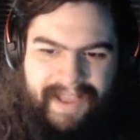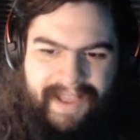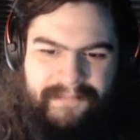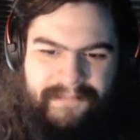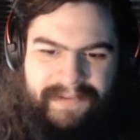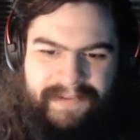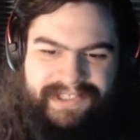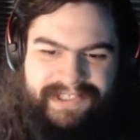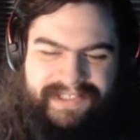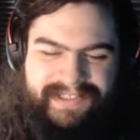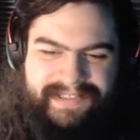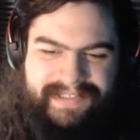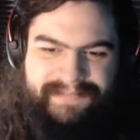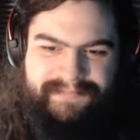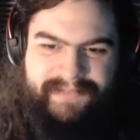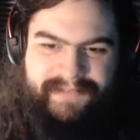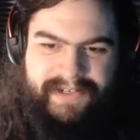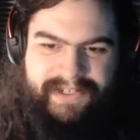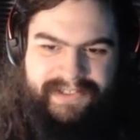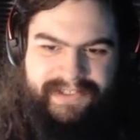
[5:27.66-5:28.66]
efficiency
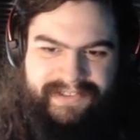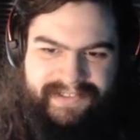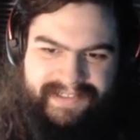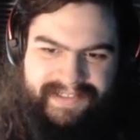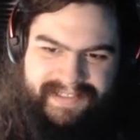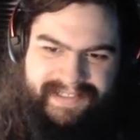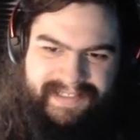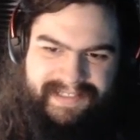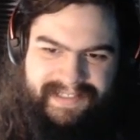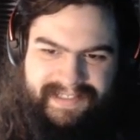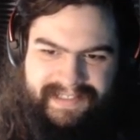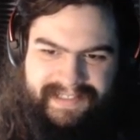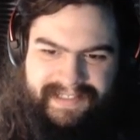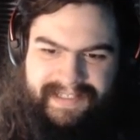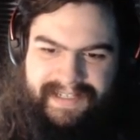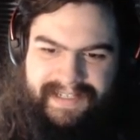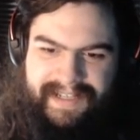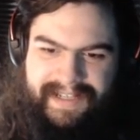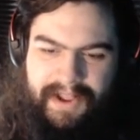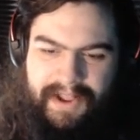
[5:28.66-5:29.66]
first.
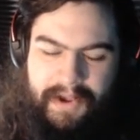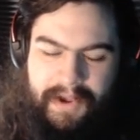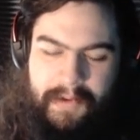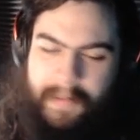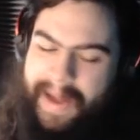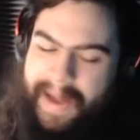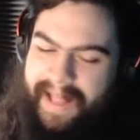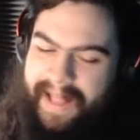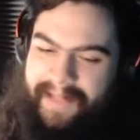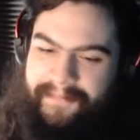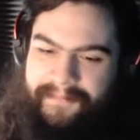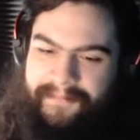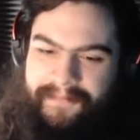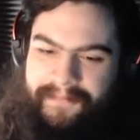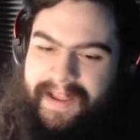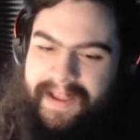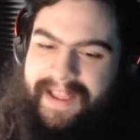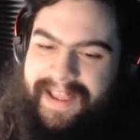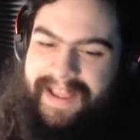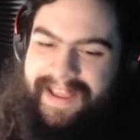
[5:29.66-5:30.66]
Well,
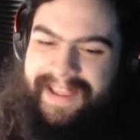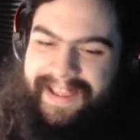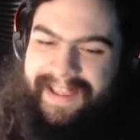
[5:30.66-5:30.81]
if